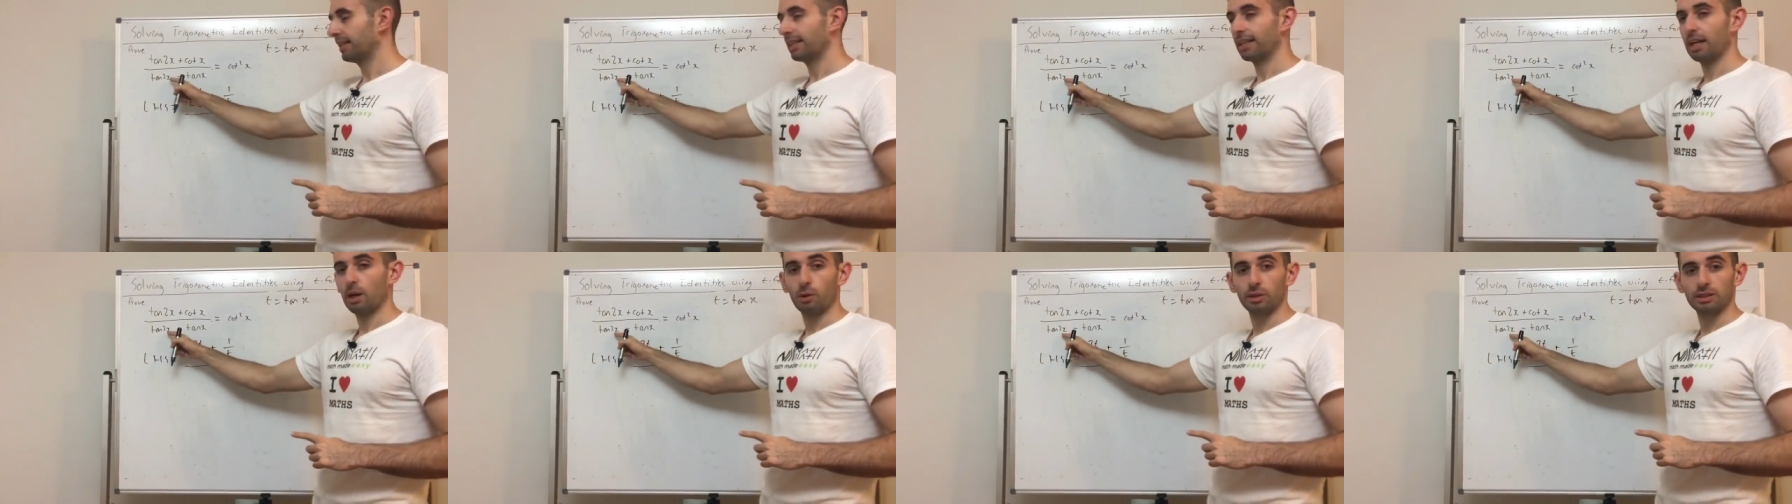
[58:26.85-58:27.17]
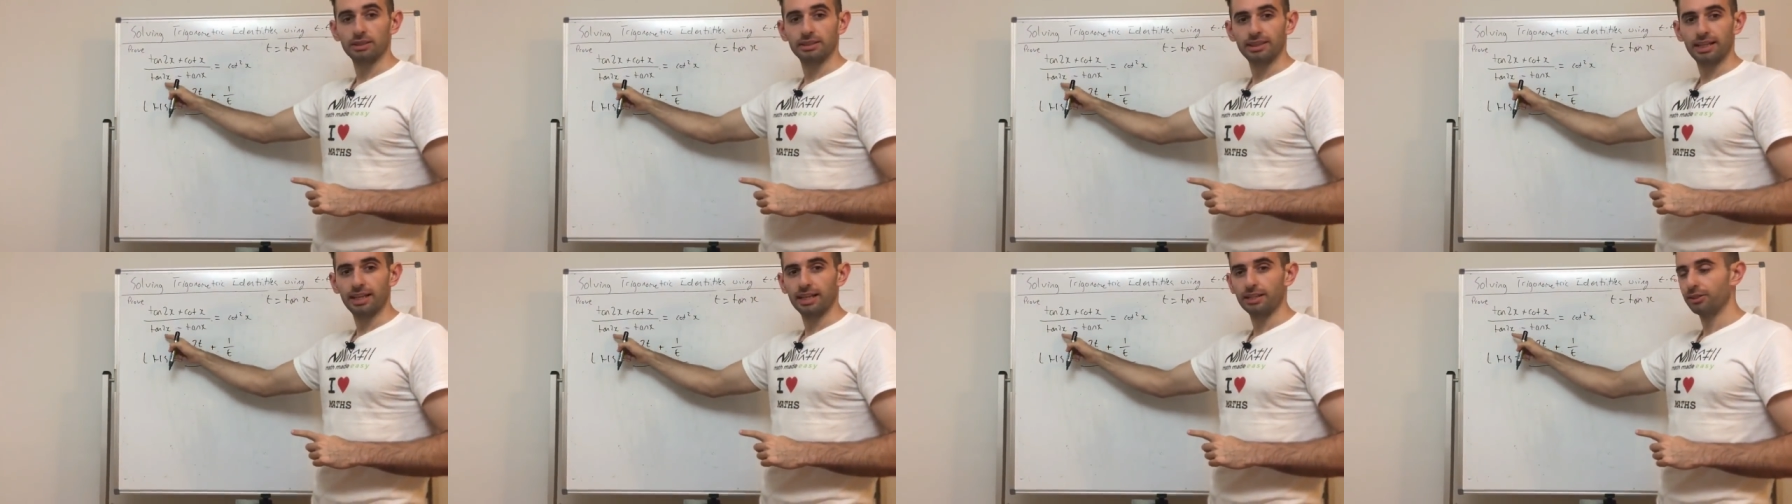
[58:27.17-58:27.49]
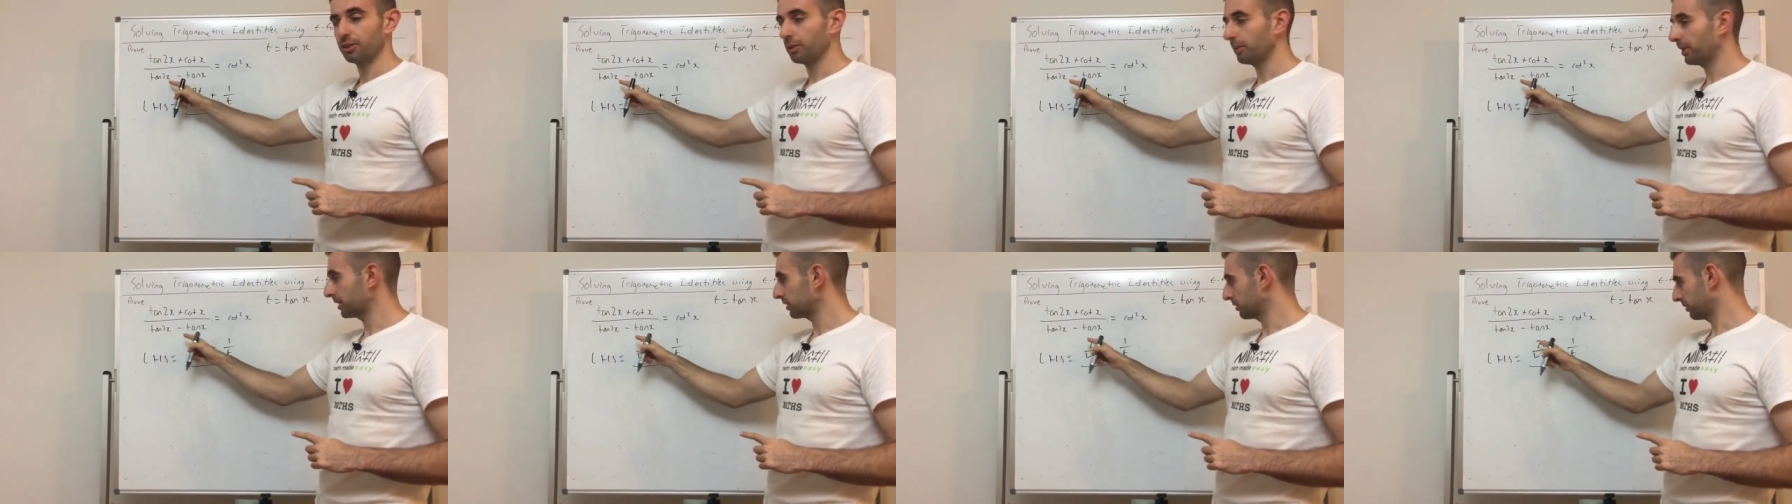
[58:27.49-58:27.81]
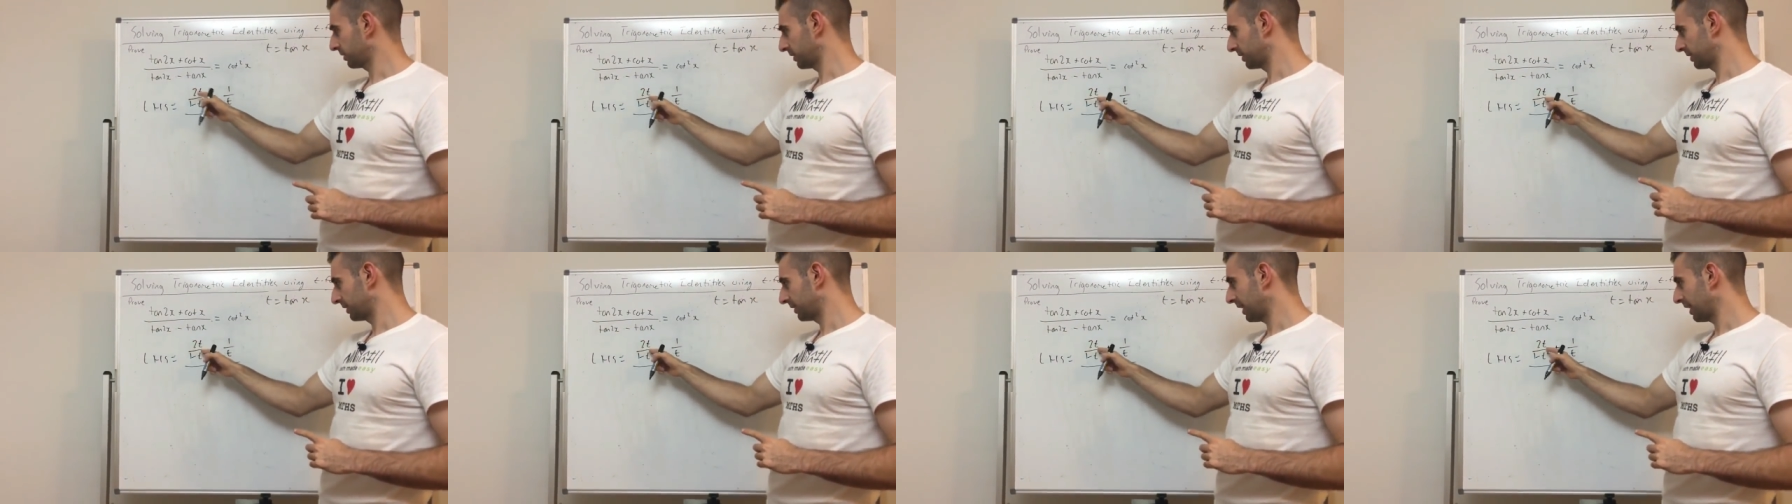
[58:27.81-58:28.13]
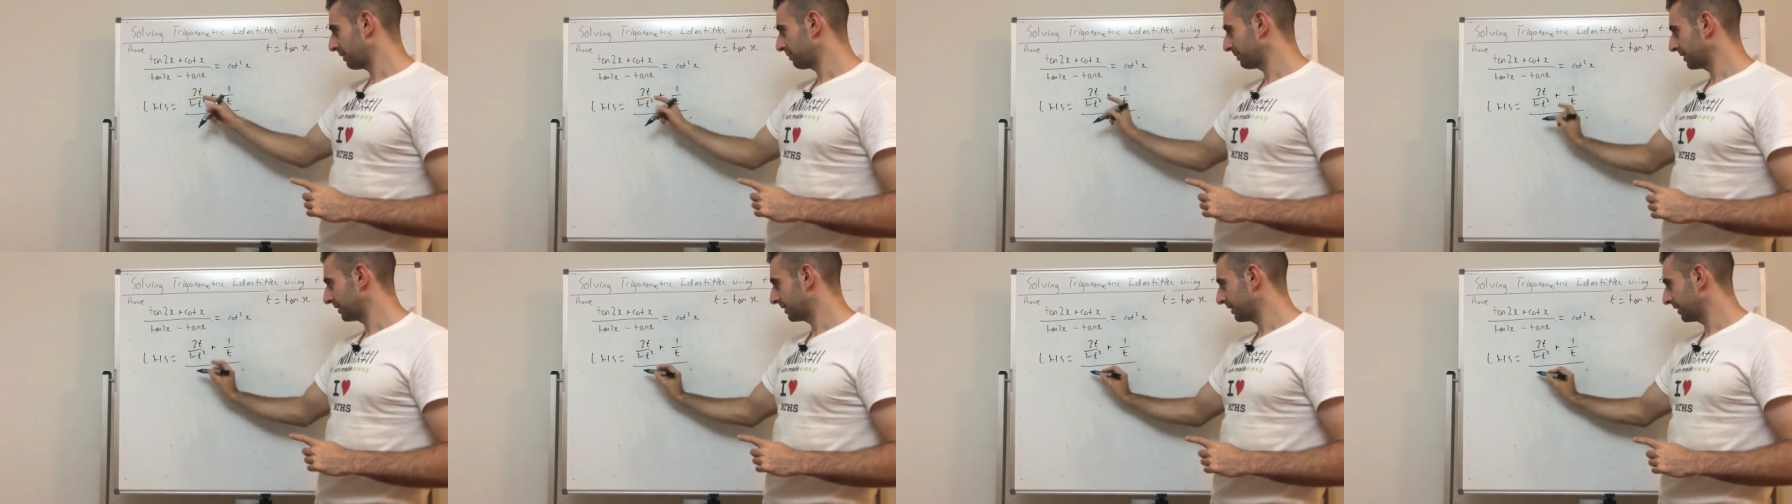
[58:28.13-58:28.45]
Now what's tan 2x? Well, it's the
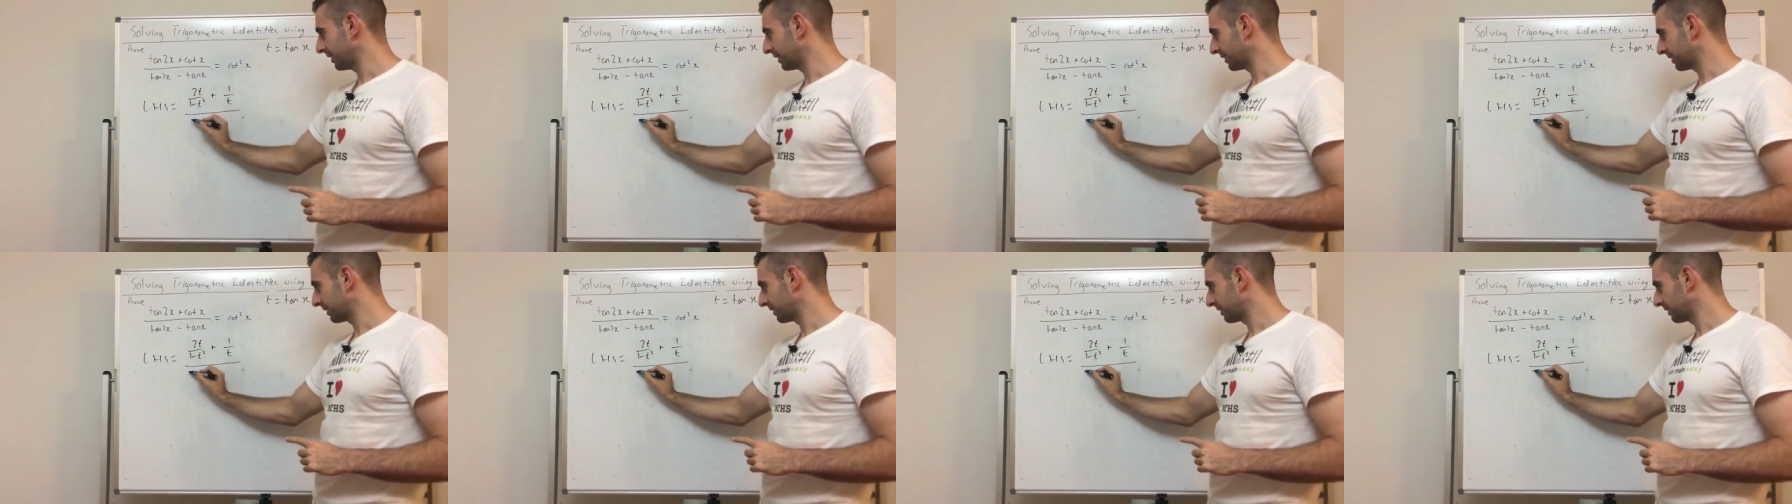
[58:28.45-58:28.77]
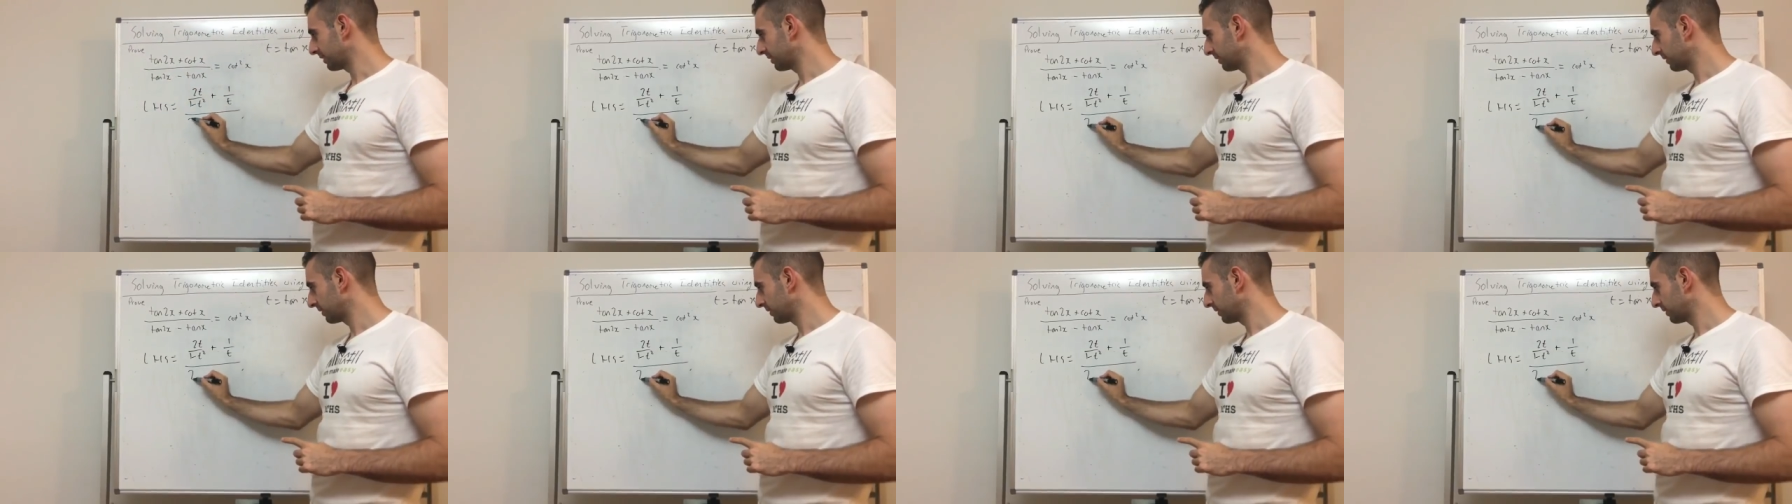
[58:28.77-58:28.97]
same as this.